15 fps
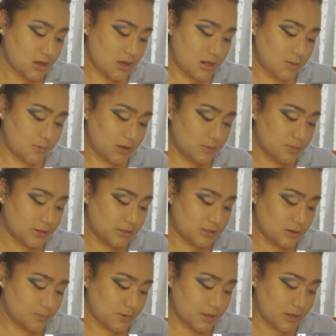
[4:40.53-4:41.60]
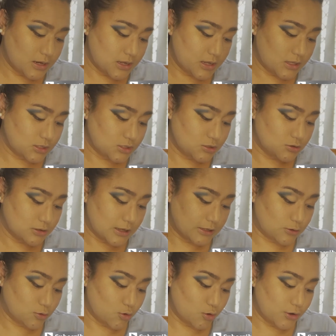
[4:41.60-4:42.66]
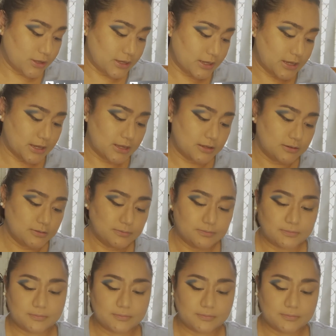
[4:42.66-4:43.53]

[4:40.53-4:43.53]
and I'm gonna be dipping it into that koi again,